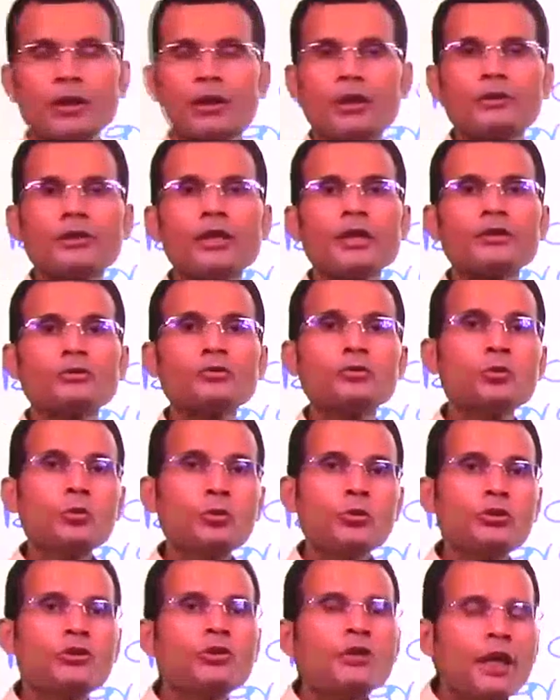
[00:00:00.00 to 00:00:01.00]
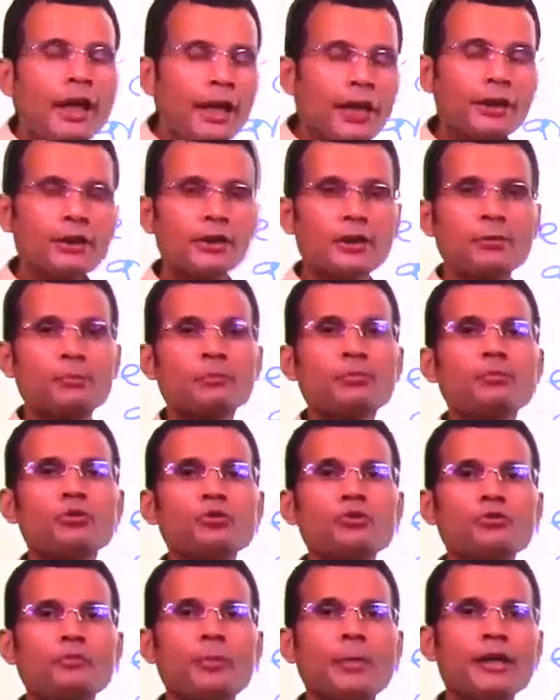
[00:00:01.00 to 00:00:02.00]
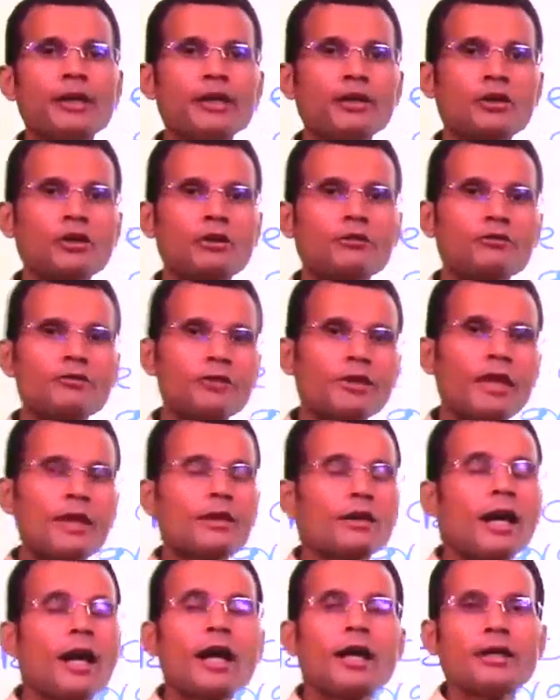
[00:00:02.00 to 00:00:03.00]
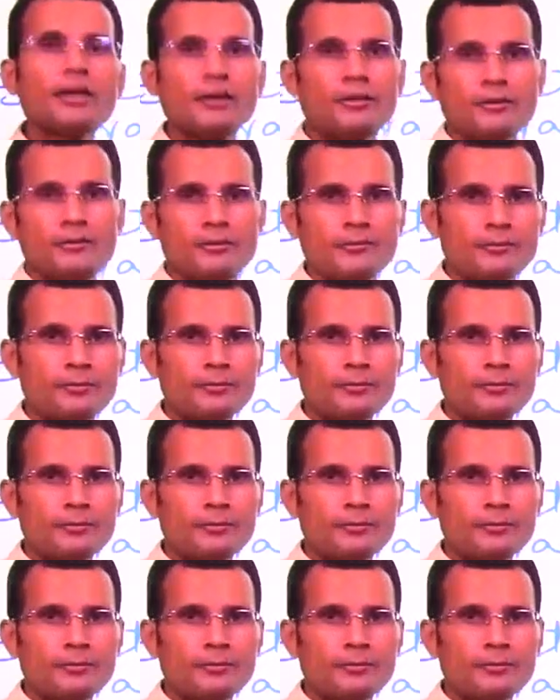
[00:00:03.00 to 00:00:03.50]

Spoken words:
there is no net movement of that ion.